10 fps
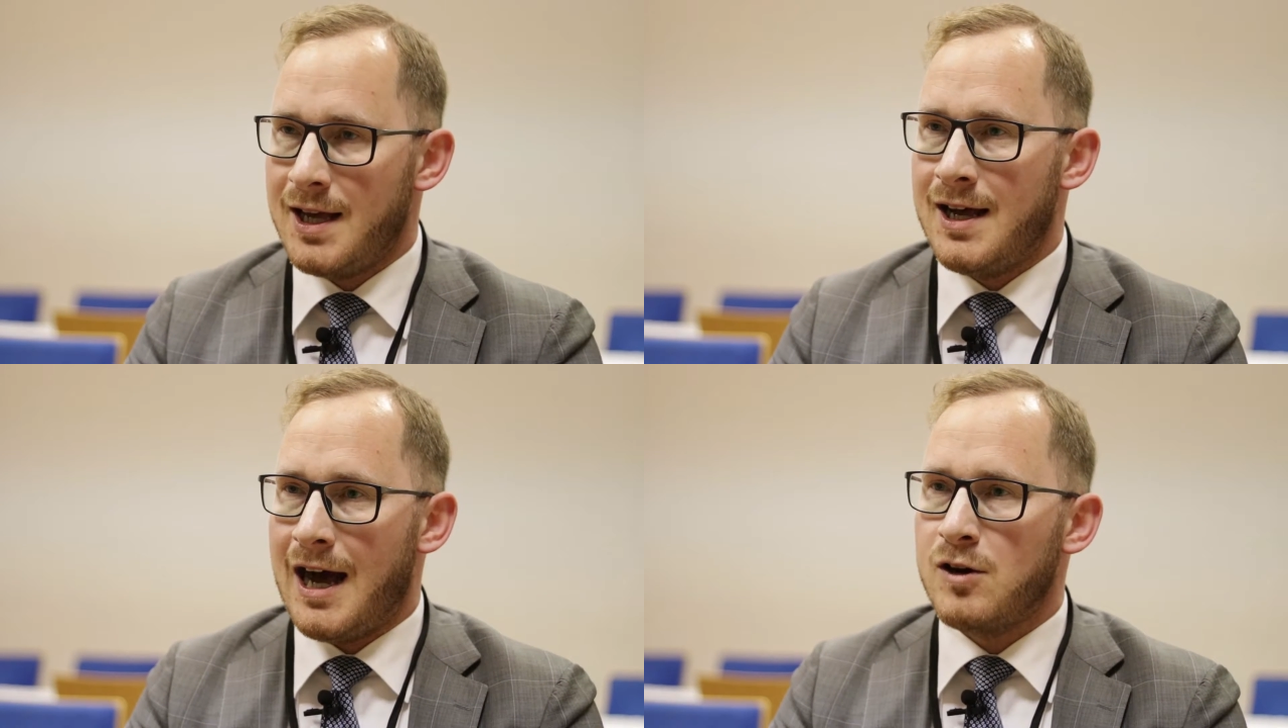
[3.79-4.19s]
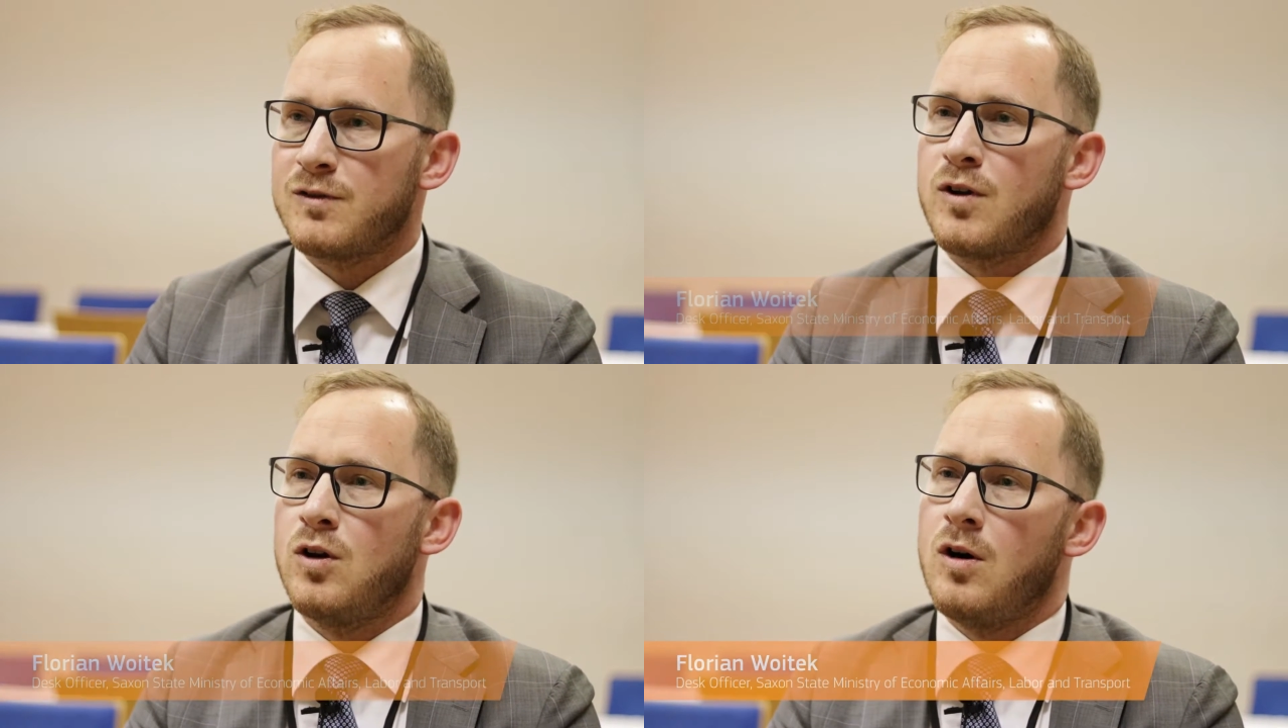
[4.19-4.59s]
uh,
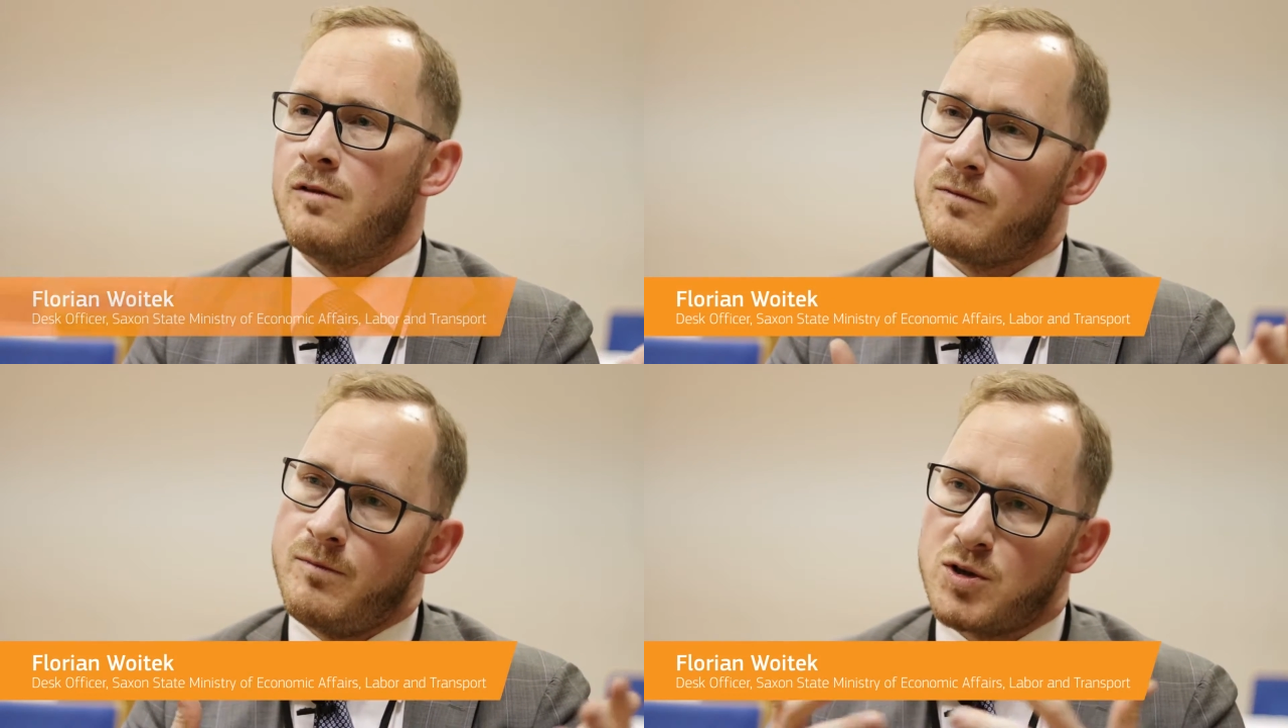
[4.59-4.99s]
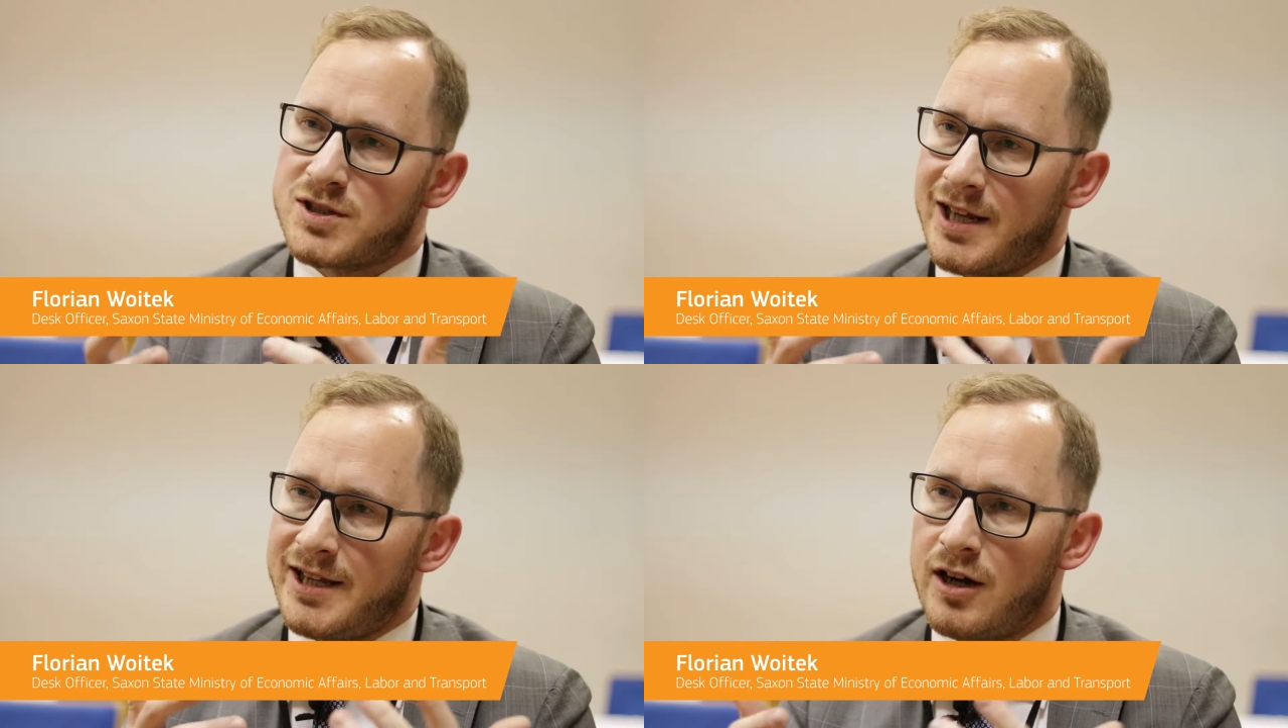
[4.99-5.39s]
outflow of
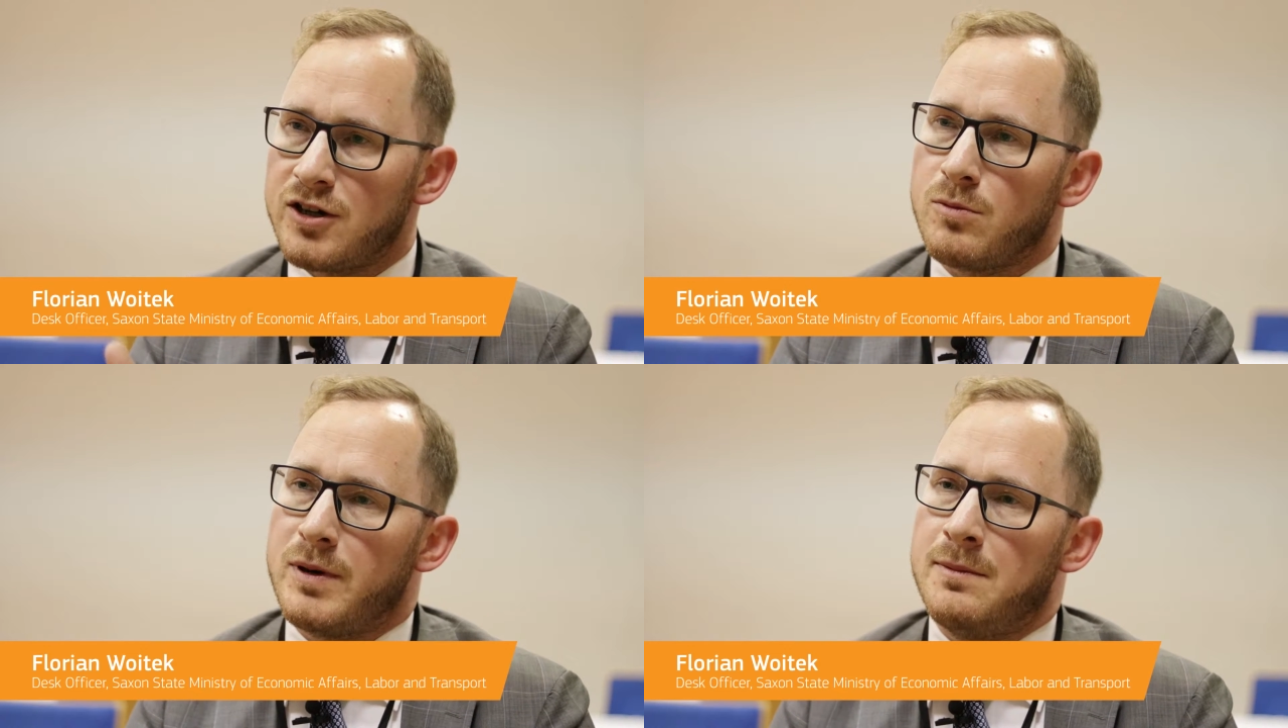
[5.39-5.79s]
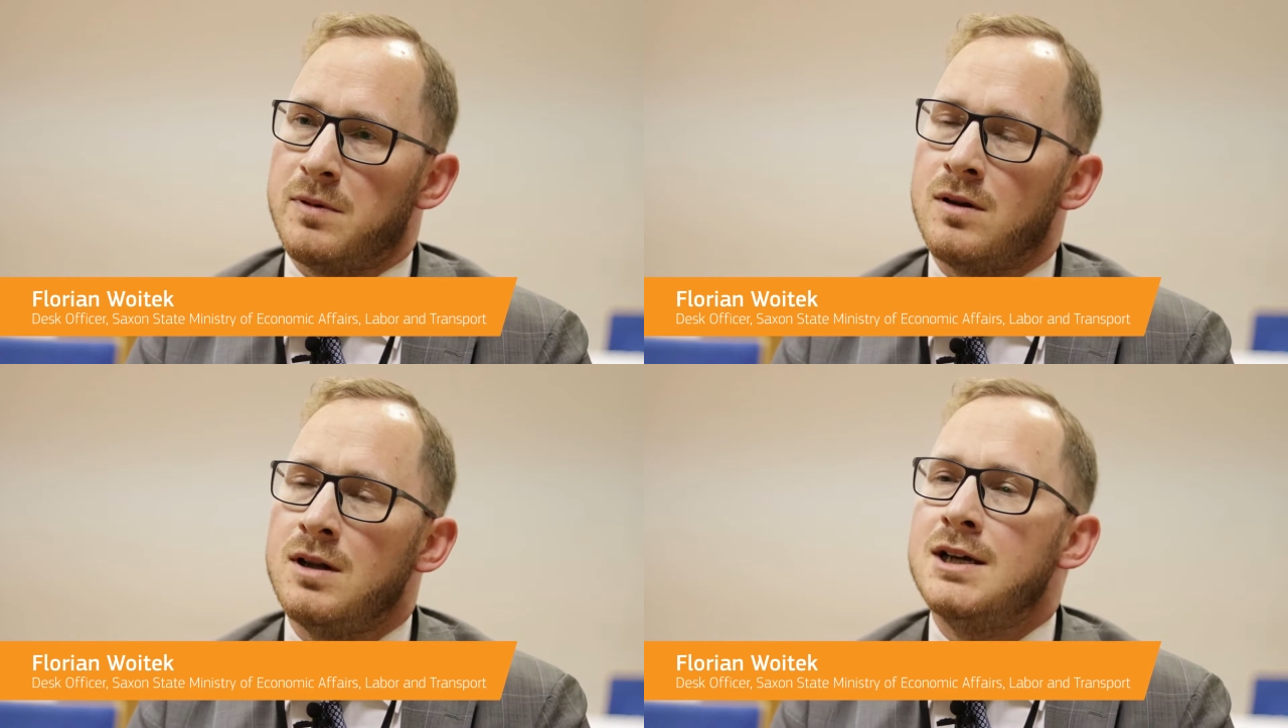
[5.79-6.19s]
mostly younger
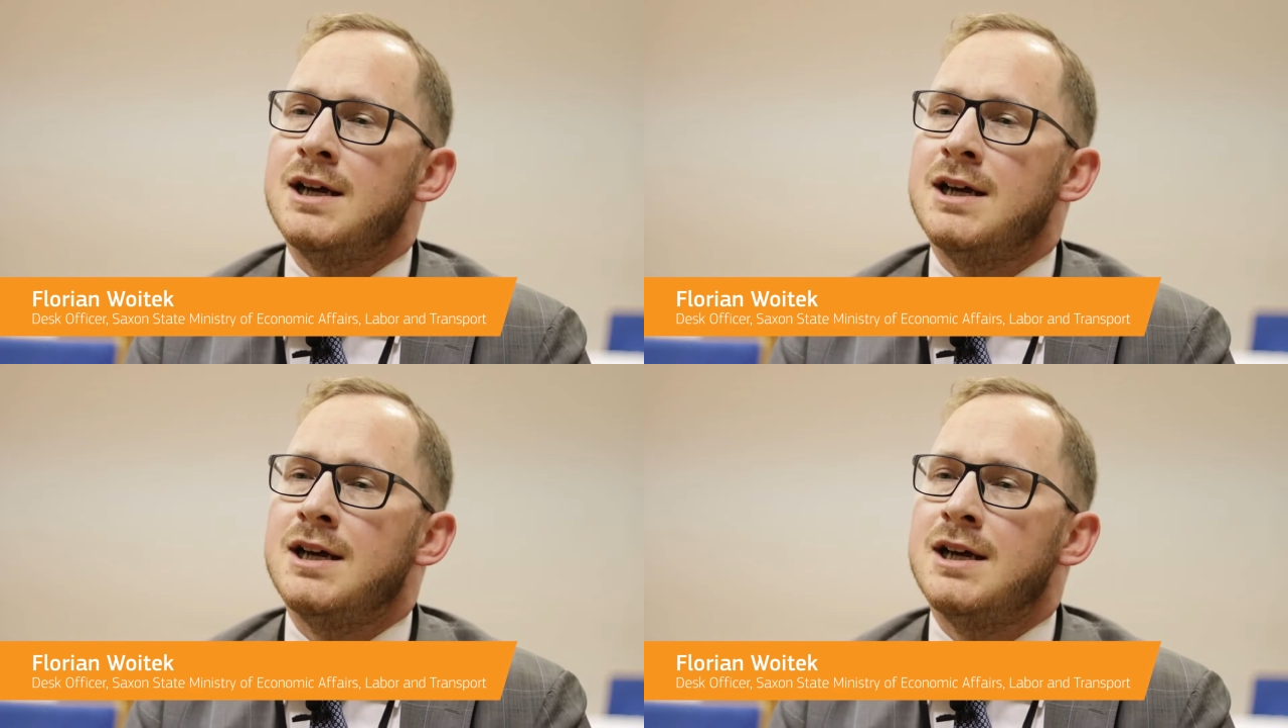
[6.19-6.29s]
people